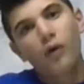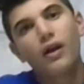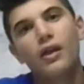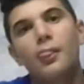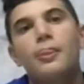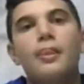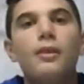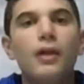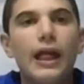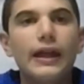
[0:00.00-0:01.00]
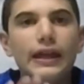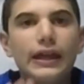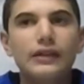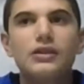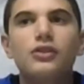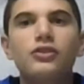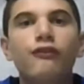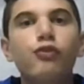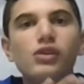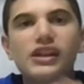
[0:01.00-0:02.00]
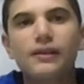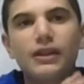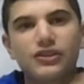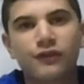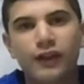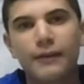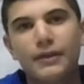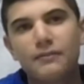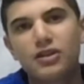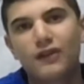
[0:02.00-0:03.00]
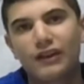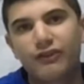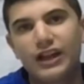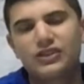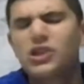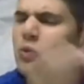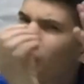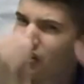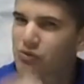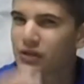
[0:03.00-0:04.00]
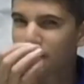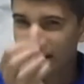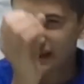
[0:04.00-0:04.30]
So, and the 4 gigabytes of RAM may be a red flag,